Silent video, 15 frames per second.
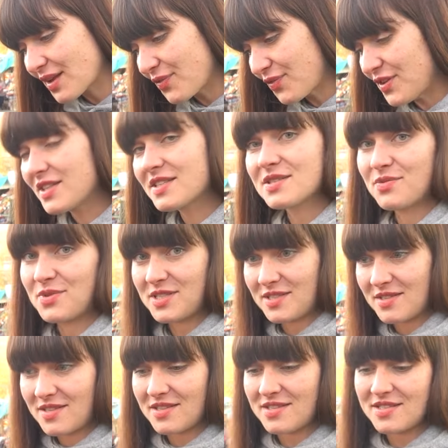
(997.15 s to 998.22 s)
fix
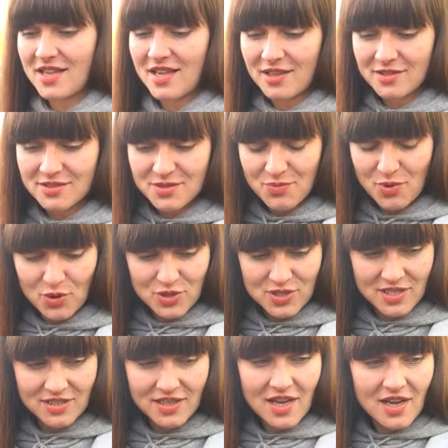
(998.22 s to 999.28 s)
with the
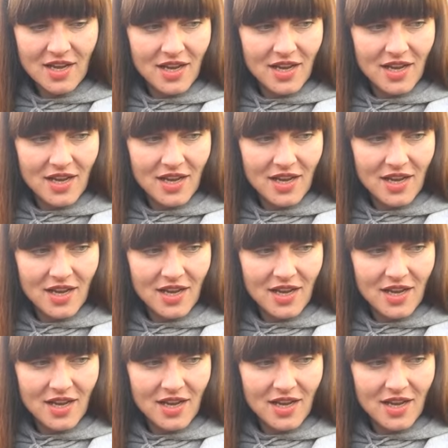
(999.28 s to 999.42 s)
salesperson.